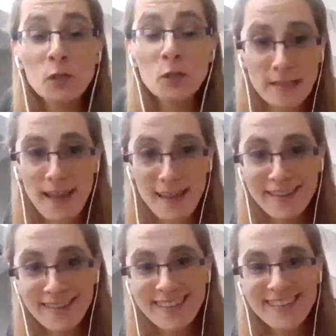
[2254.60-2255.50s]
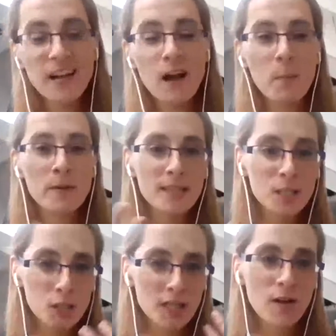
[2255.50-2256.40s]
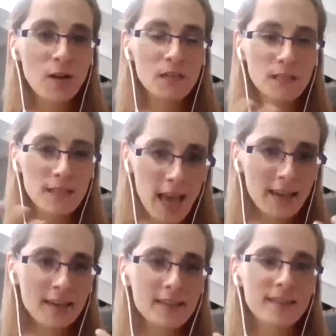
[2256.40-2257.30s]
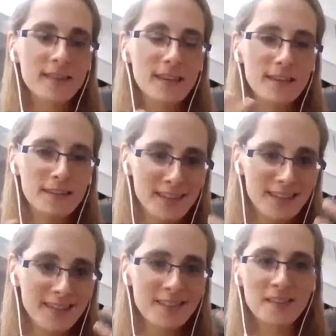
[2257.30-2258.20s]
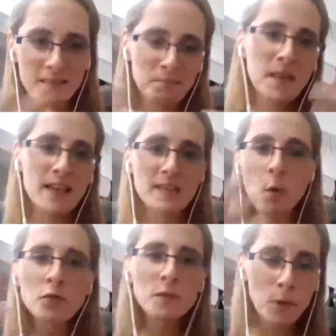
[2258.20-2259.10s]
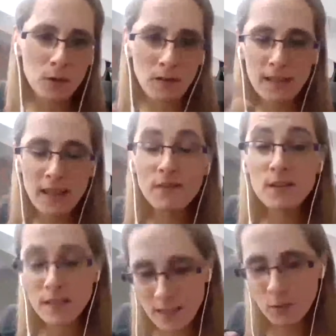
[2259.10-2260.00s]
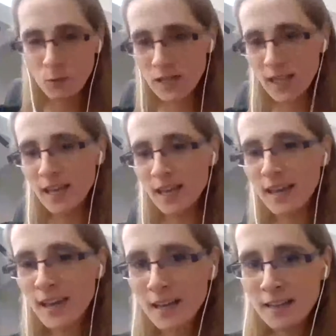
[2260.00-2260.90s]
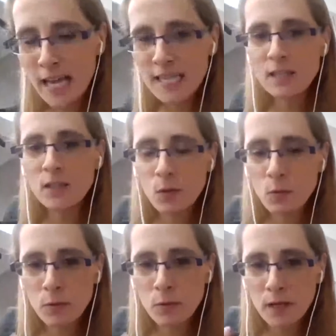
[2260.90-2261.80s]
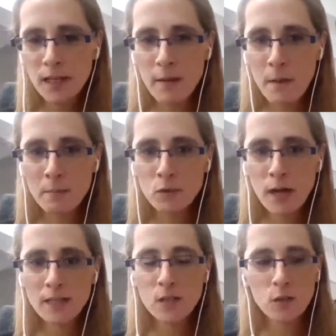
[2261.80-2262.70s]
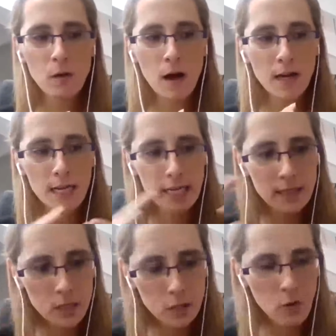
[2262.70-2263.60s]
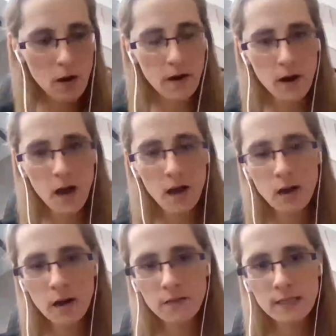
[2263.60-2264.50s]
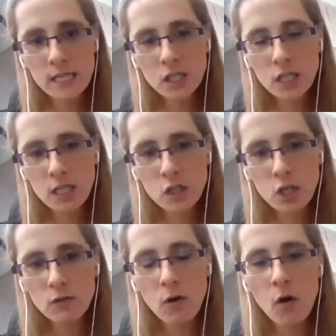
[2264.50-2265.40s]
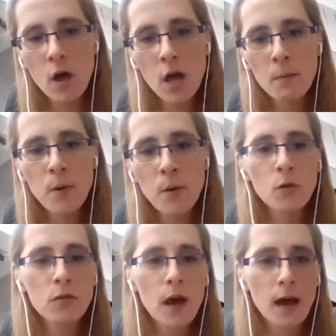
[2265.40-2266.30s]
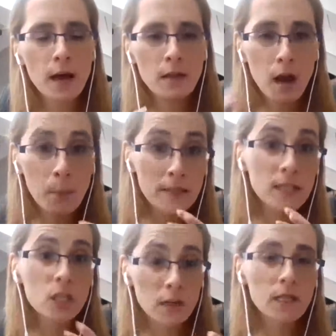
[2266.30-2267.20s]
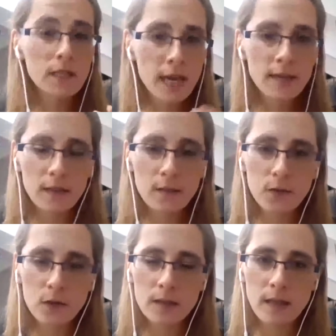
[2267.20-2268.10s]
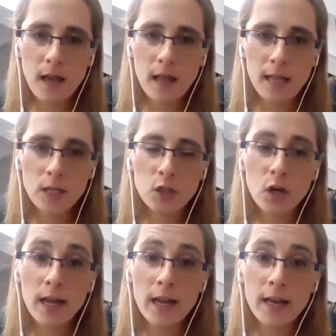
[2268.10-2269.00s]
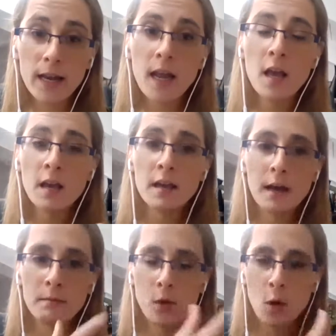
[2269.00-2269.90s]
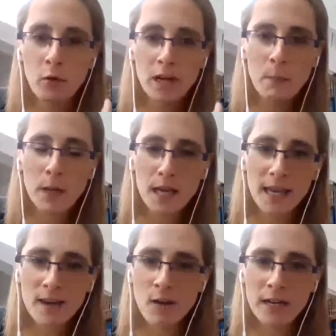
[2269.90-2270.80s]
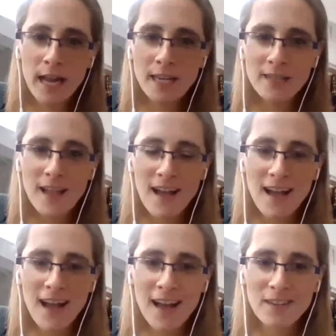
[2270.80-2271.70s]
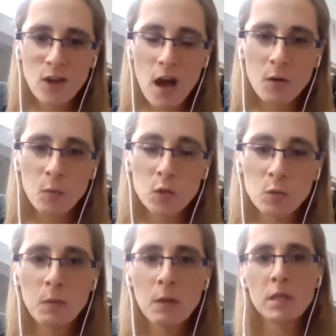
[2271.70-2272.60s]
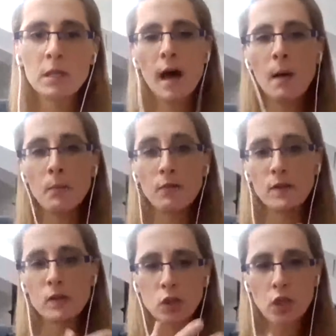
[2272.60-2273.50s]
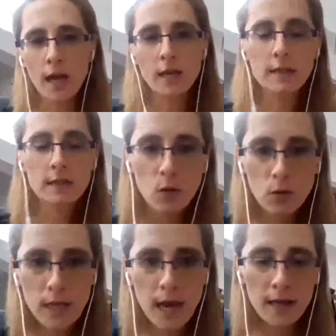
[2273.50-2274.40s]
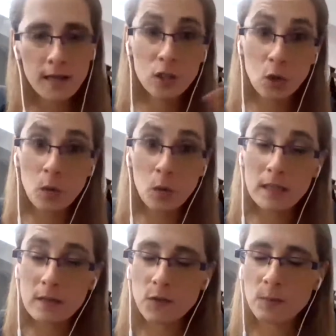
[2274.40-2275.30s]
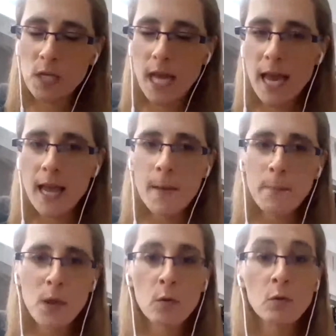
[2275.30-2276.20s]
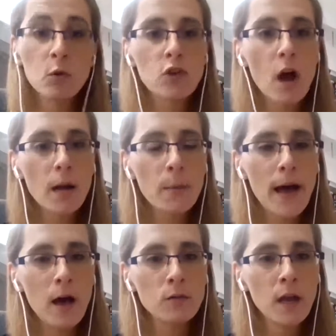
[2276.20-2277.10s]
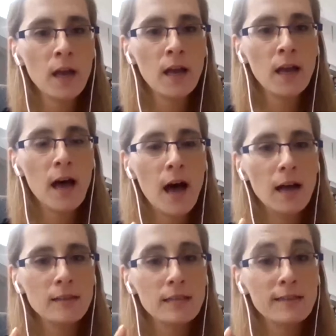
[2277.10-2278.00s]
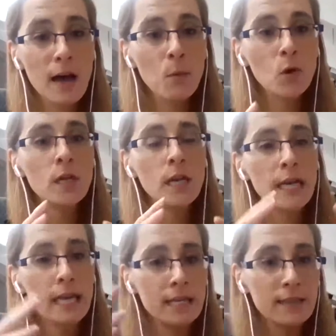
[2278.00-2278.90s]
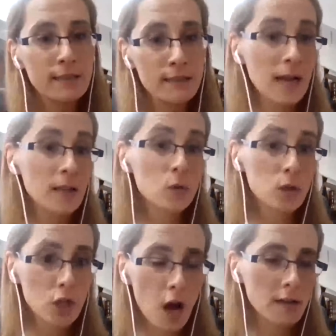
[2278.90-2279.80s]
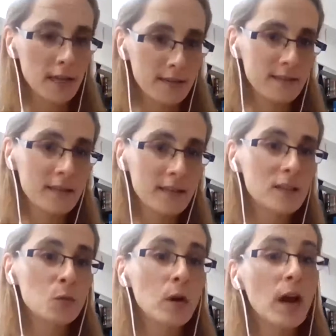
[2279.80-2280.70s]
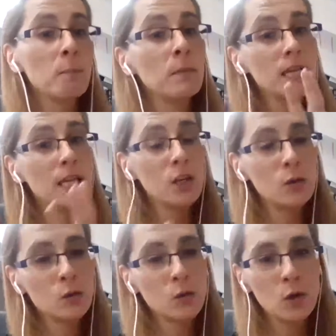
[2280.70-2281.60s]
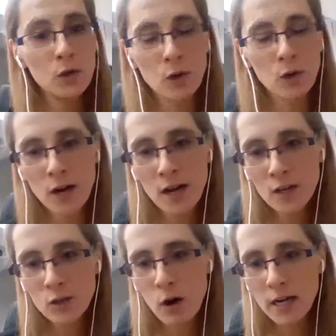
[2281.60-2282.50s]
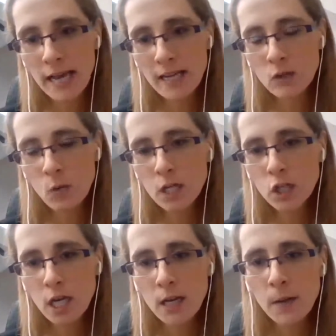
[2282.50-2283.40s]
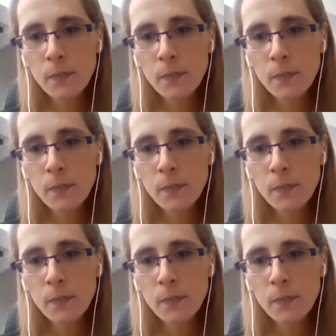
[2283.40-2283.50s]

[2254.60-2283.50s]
saying is the composition of the text has multiple levels, and it really ties into, really, I'm trying to connect it to our conversation in general, both the composition of the text in the first lecture, and I'm already plugging in our next talk, which will be with Professor Shai Sekunda in 2 weeks from today, when we'll talk about the Talmud in its non-Jewish context. And this is where I'm leading you to our next question.